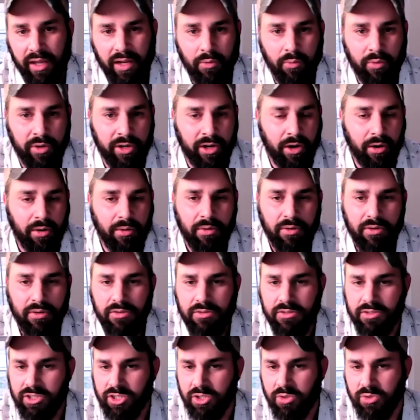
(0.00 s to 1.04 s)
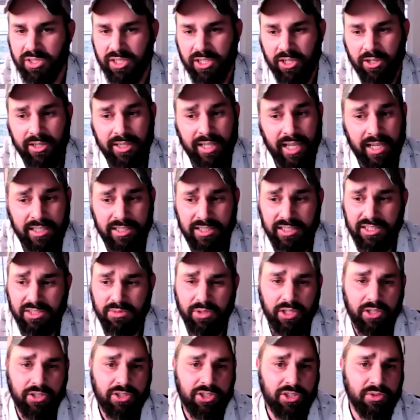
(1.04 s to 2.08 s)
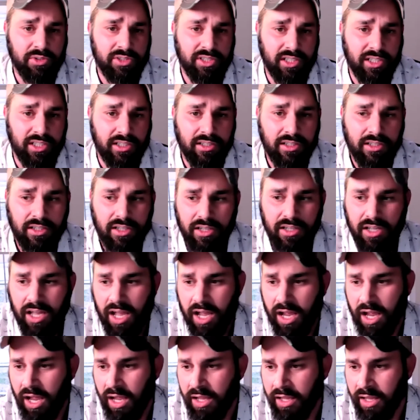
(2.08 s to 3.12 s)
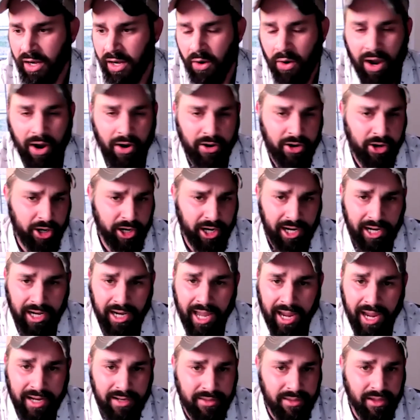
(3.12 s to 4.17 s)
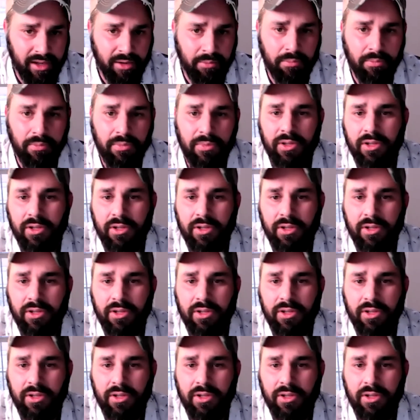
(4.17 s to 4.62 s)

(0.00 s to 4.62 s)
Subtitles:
when you're choosing your lenses, when you're choosing, how you're going to light them,